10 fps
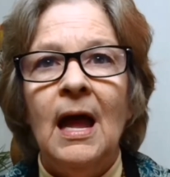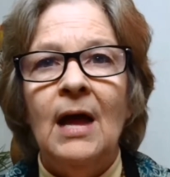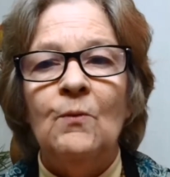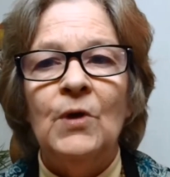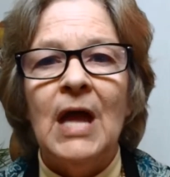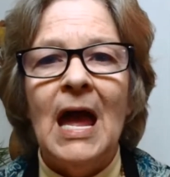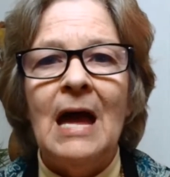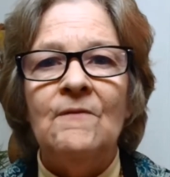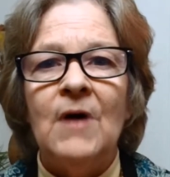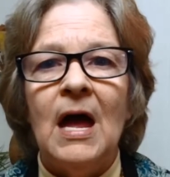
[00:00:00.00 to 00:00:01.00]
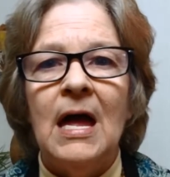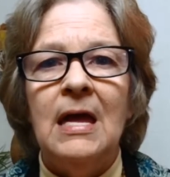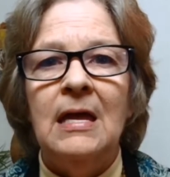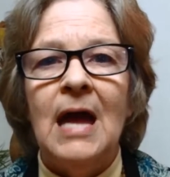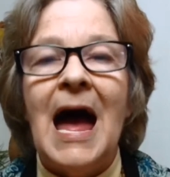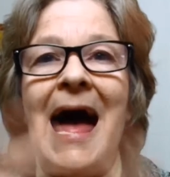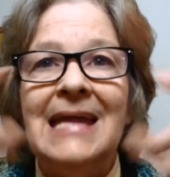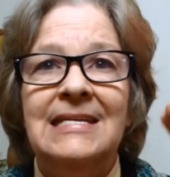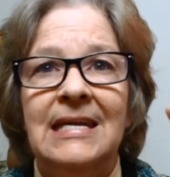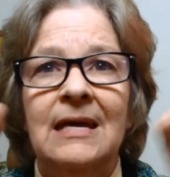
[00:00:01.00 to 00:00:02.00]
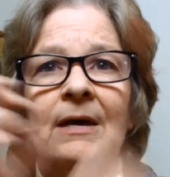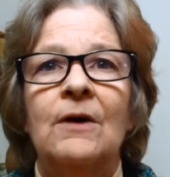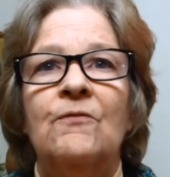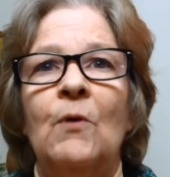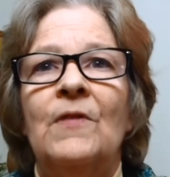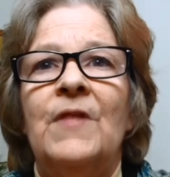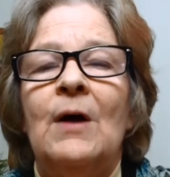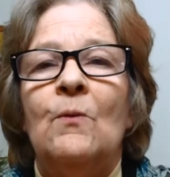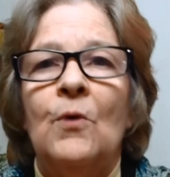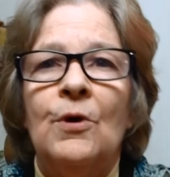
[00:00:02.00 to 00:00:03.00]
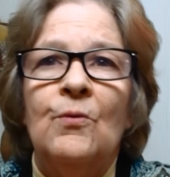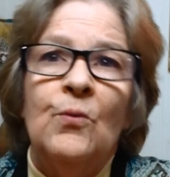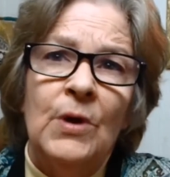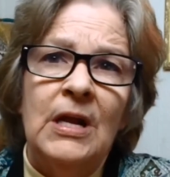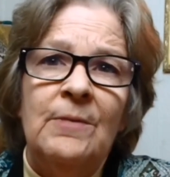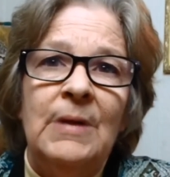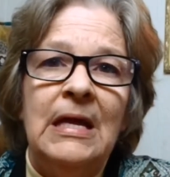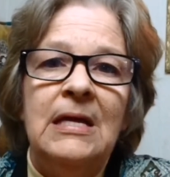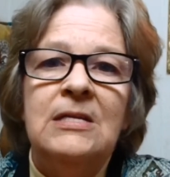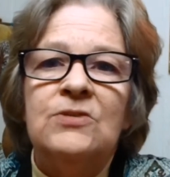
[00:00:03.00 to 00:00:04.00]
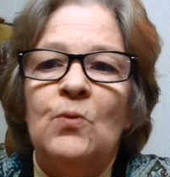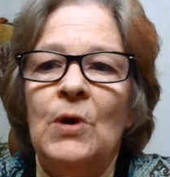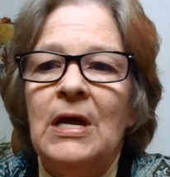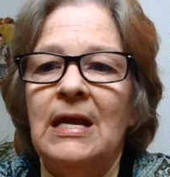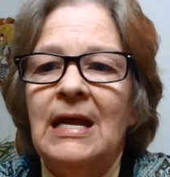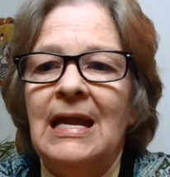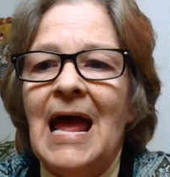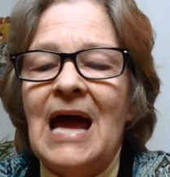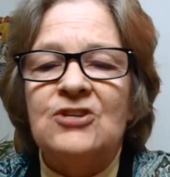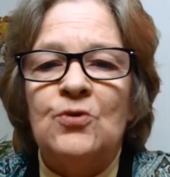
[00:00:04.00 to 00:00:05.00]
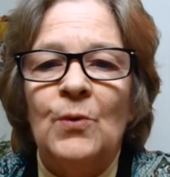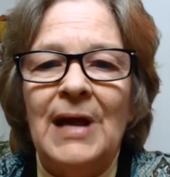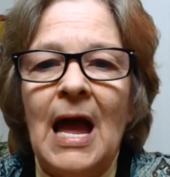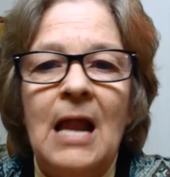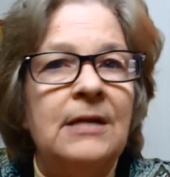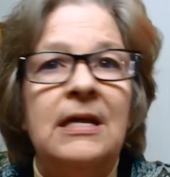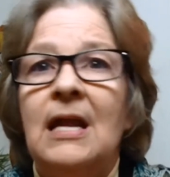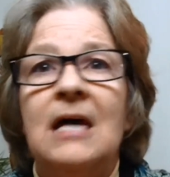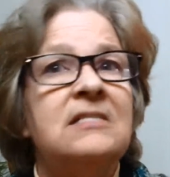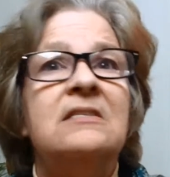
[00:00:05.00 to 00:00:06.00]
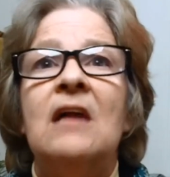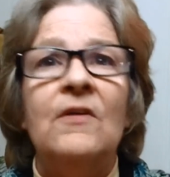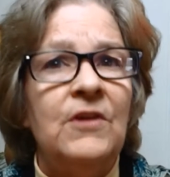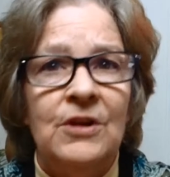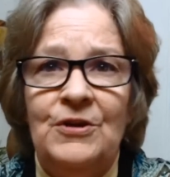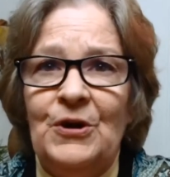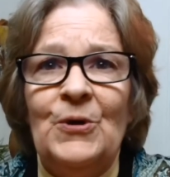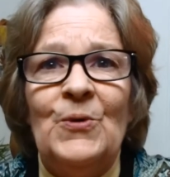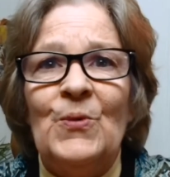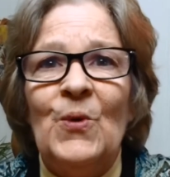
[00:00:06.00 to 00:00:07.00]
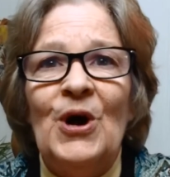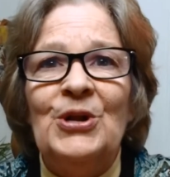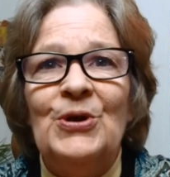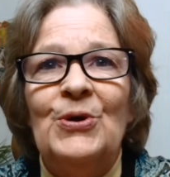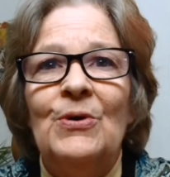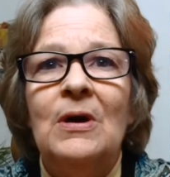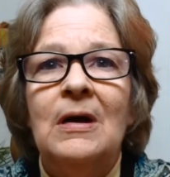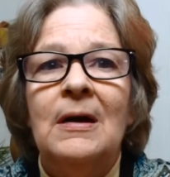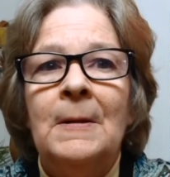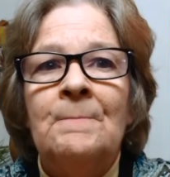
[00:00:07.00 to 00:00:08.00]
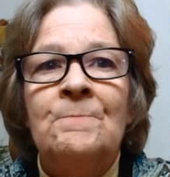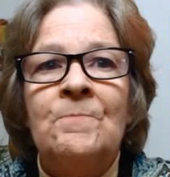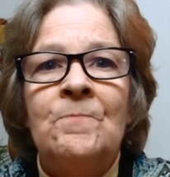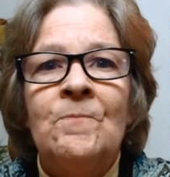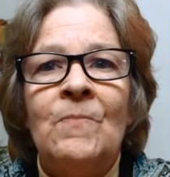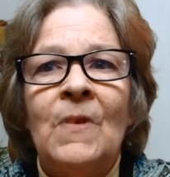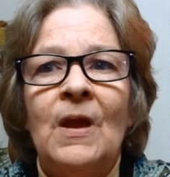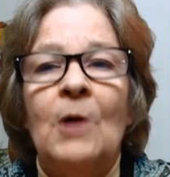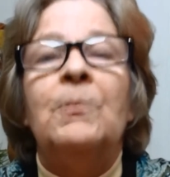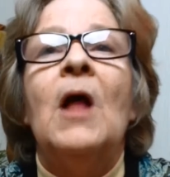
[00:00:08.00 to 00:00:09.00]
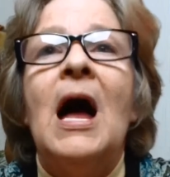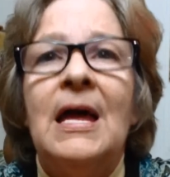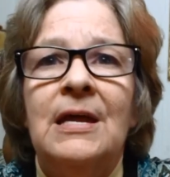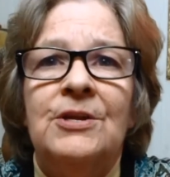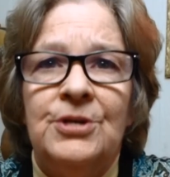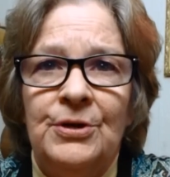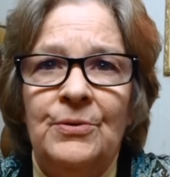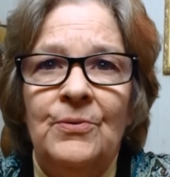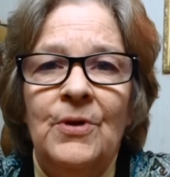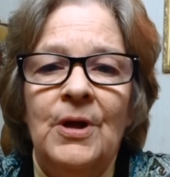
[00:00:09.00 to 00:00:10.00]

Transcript: and we have a idea of what that word really means, when in actual reality it has nothing to do with what you're applying it to.